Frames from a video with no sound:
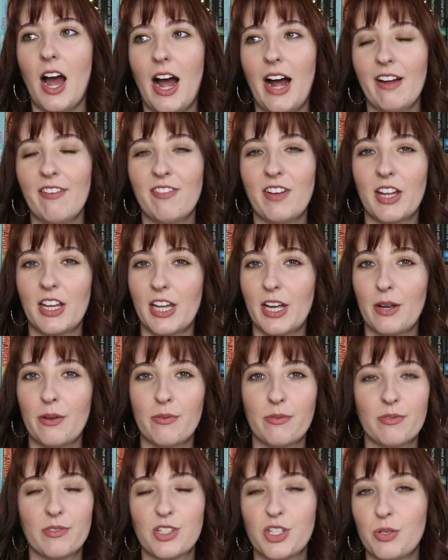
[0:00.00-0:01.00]
I felt like
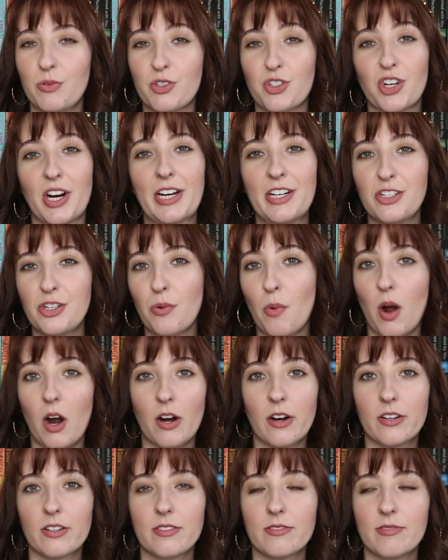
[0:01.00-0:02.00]
it, she was trying too
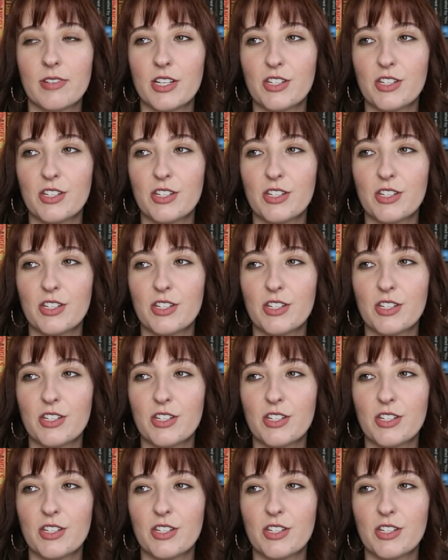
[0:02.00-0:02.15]
hard,